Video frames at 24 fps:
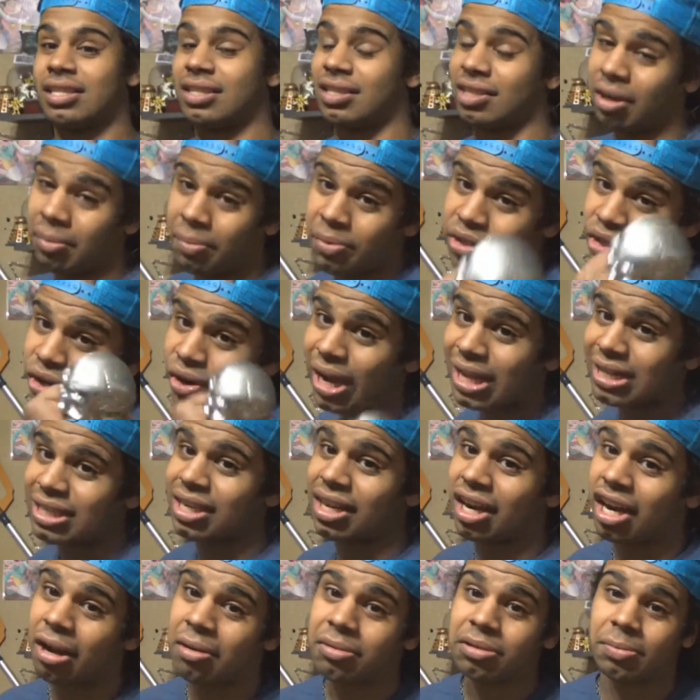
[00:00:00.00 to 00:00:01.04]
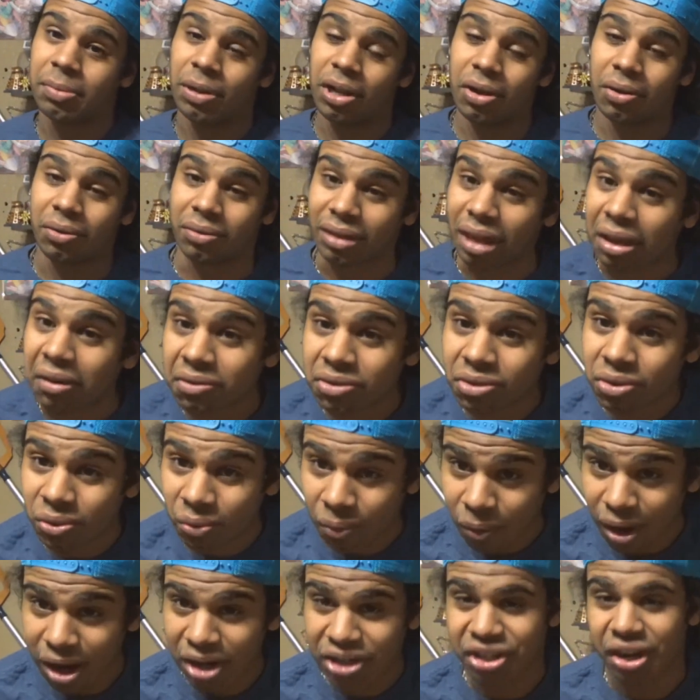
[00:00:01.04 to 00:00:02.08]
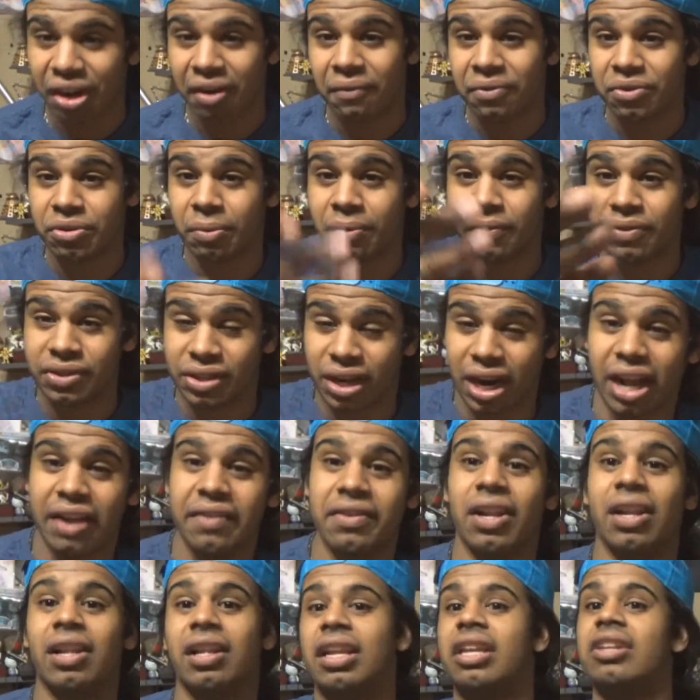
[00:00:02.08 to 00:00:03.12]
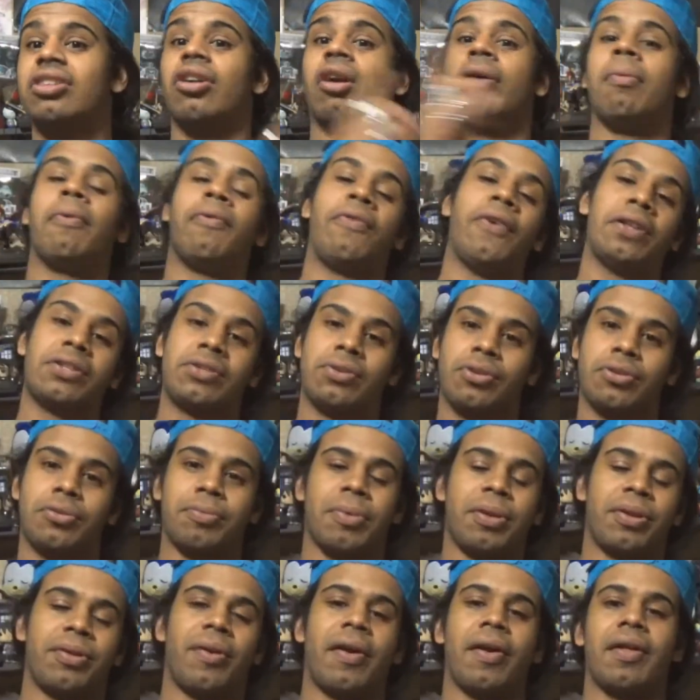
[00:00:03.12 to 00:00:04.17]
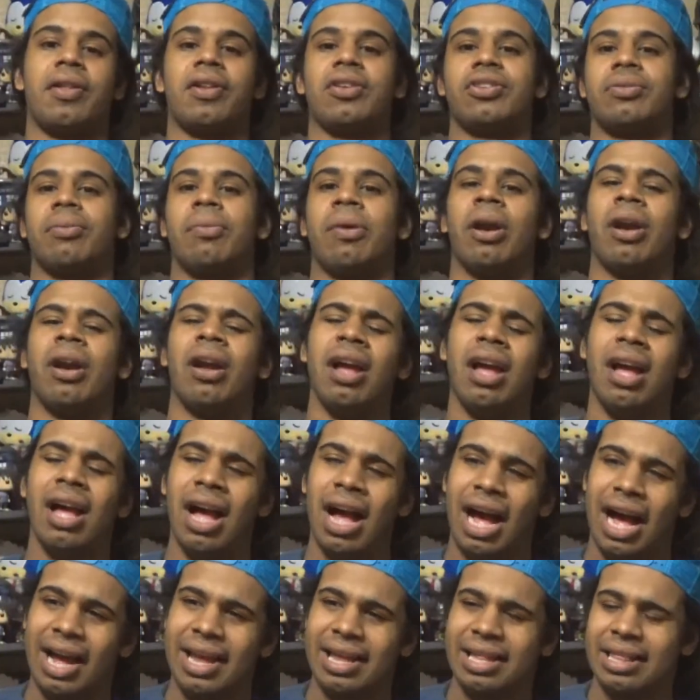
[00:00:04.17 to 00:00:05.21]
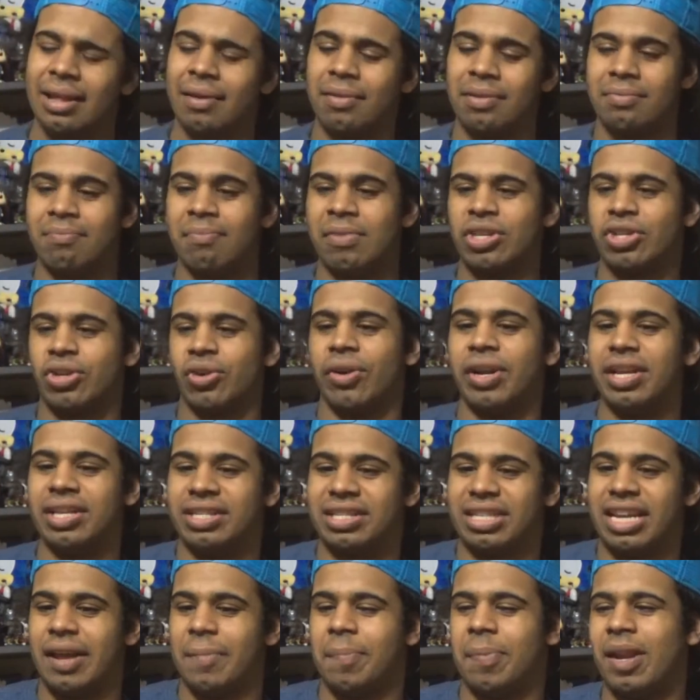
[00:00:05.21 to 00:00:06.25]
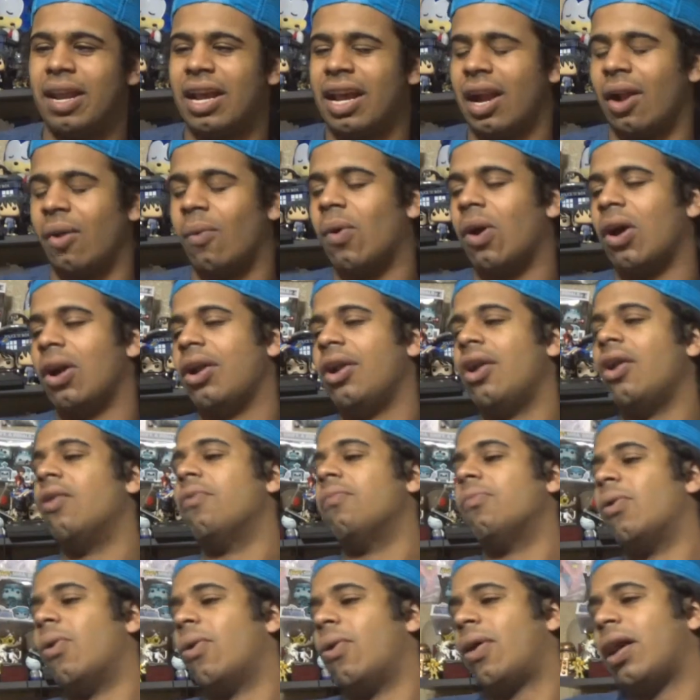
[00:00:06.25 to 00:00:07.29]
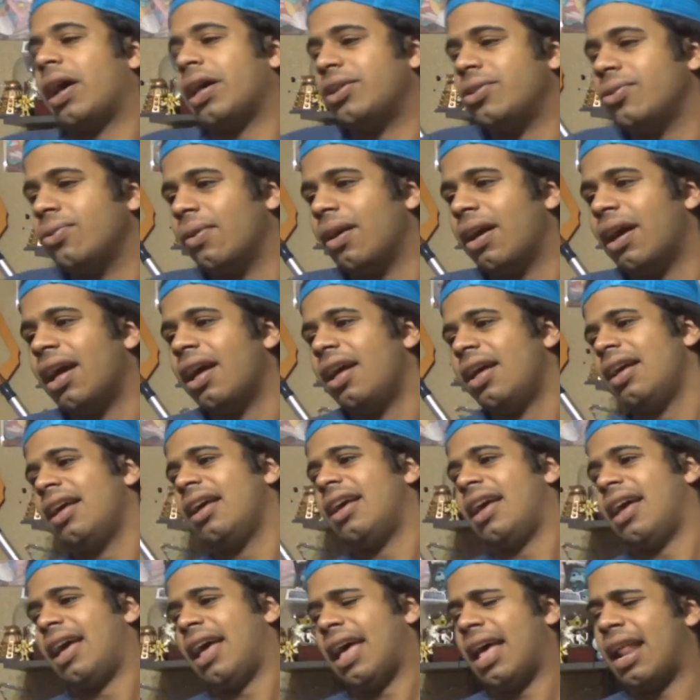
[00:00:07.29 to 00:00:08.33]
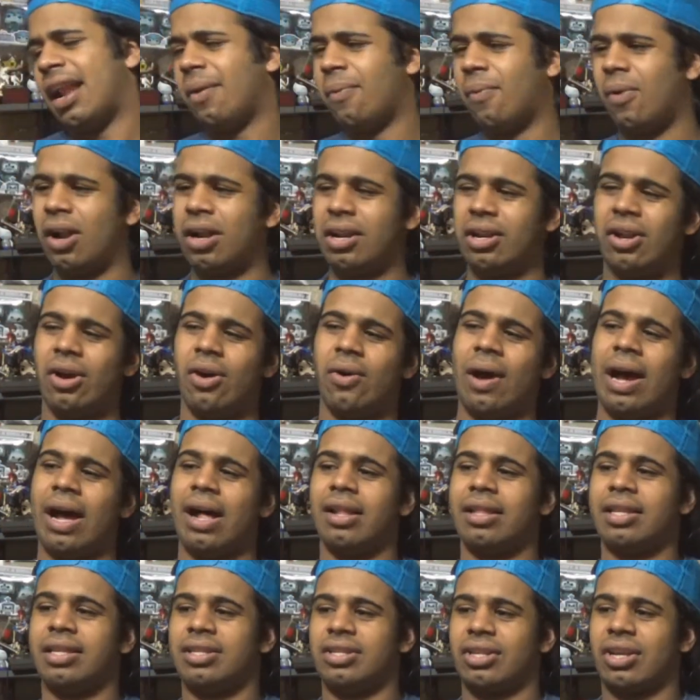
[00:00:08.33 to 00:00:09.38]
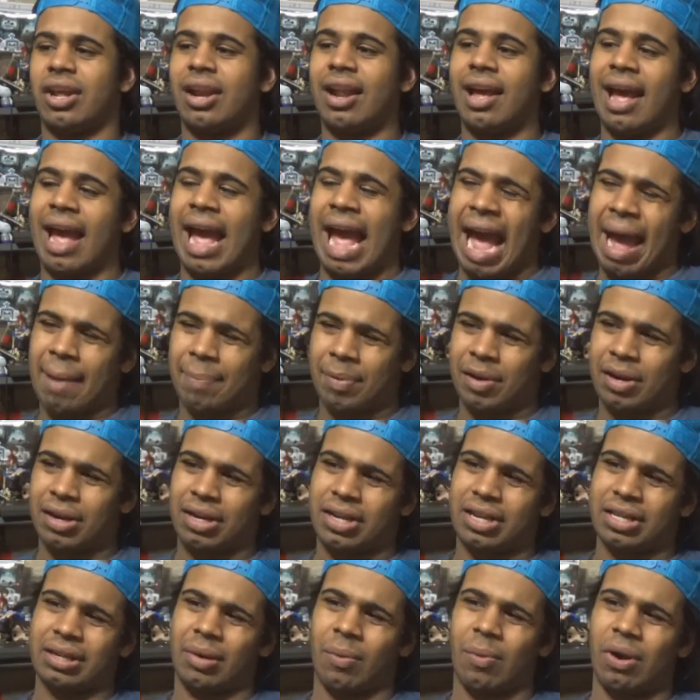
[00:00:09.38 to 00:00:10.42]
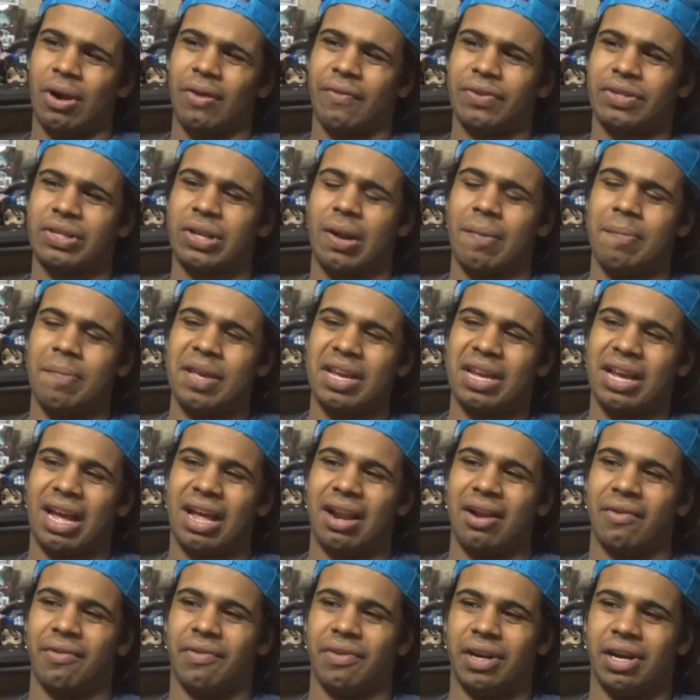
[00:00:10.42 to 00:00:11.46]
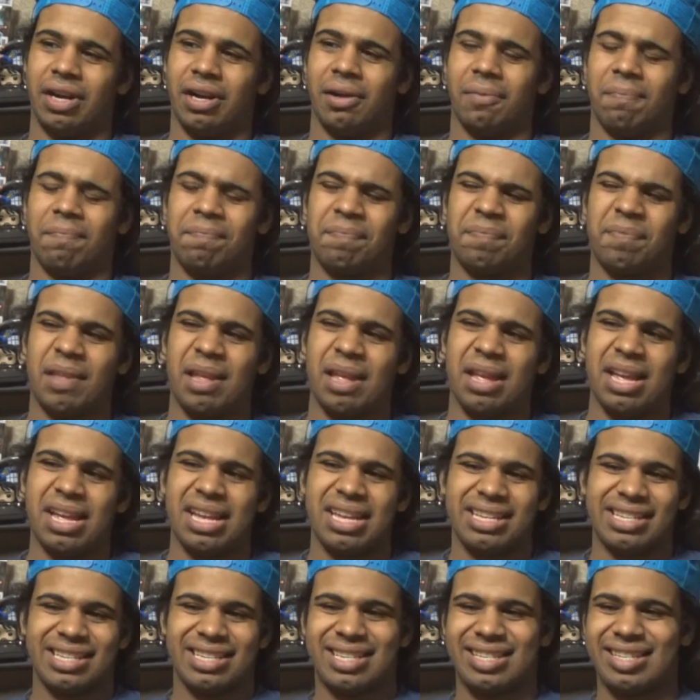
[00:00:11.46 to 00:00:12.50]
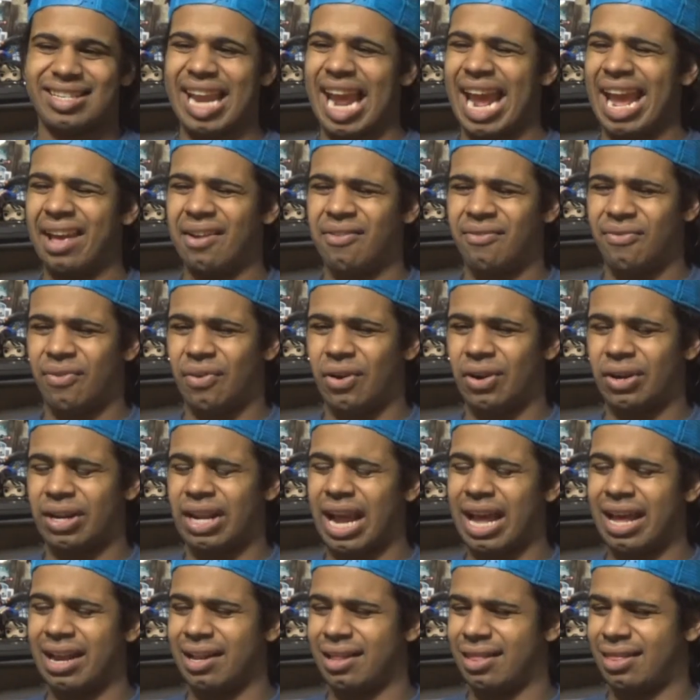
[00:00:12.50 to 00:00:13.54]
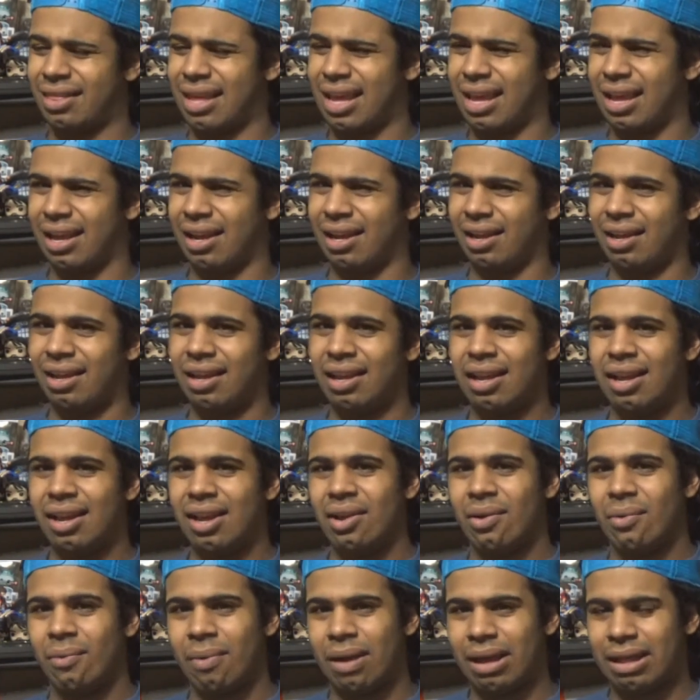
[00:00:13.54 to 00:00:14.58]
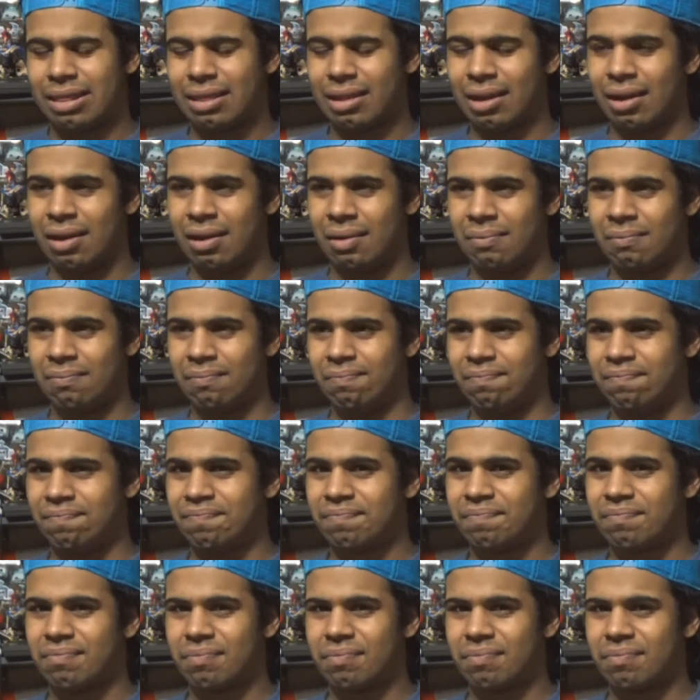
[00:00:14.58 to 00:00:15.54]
tell me what you guys in the comments below. Thank you for watching. For sure, that I've done links on my Facebook around there somewhere. I, the mystery is deepening, and I want to know more. I do and I want to know how this is going to happen because I wonder if it's going to be kind of a Stanford kind of thing with um,